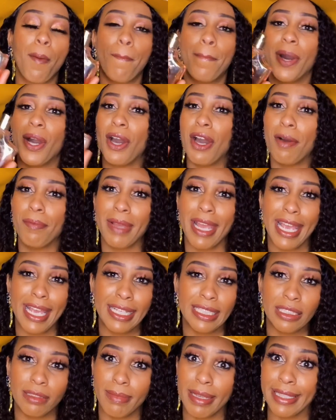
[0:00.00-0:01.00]
bum
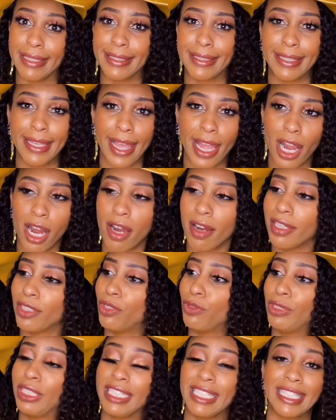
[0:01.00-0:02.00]
ass mascara.
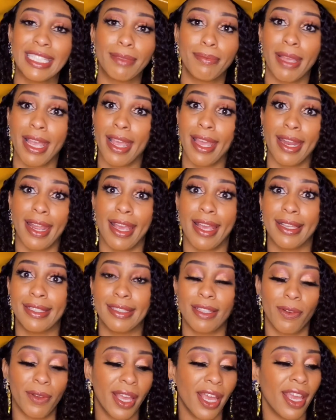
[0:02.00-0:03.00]
You just badass,
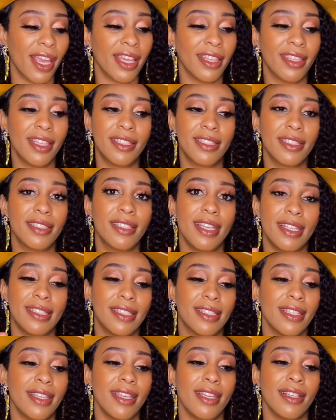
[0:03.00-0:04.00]
okay? This is that
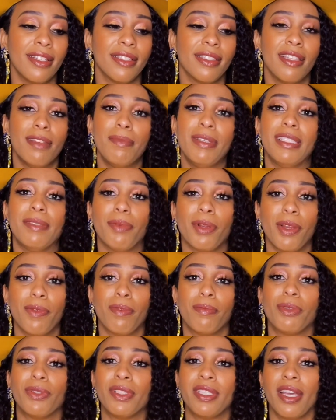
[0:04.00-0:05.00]
scent. Let me spray it
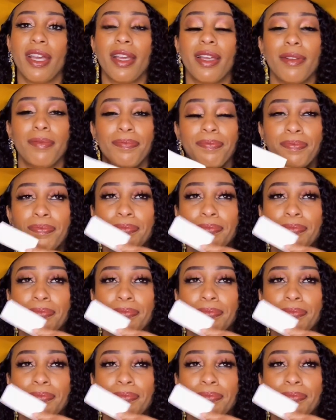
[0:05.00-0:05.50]
one more time.